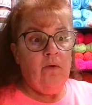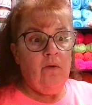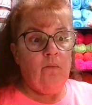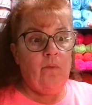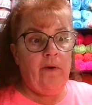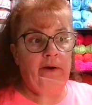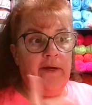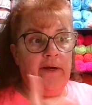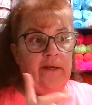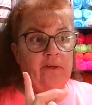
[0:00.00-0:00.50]

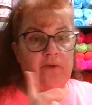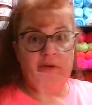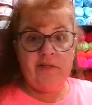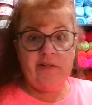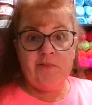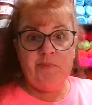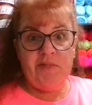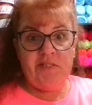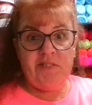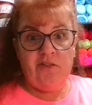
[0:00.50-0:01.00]
we're in
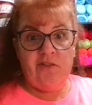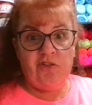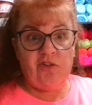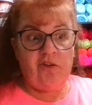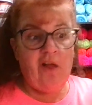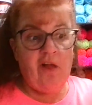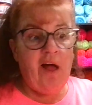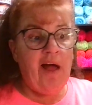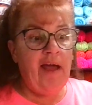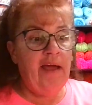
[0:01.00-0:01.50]
Christmas in
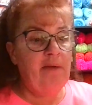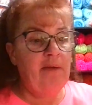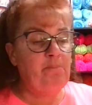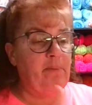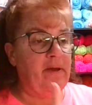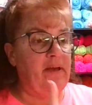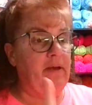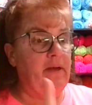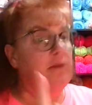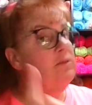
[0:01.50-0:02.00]
July,
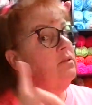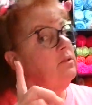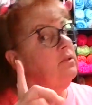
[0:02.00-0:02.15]
but